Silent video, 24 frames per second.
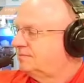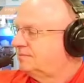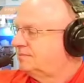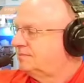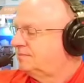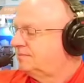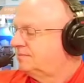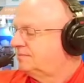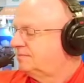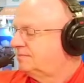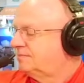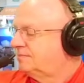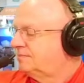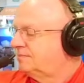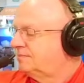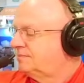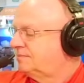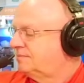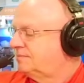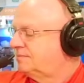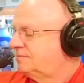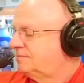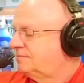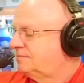
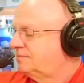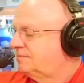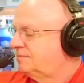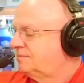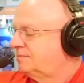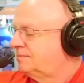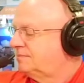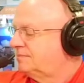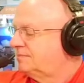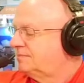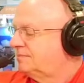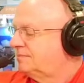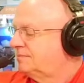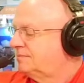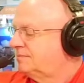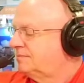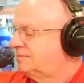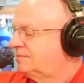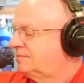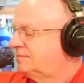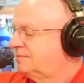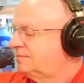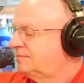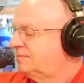
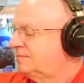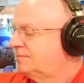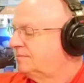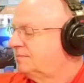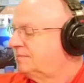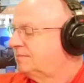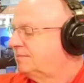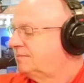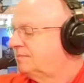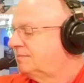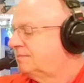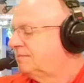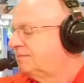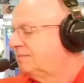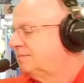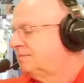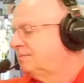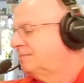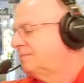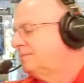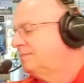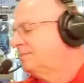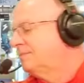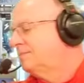
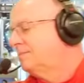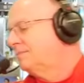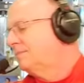This person isn't speaking.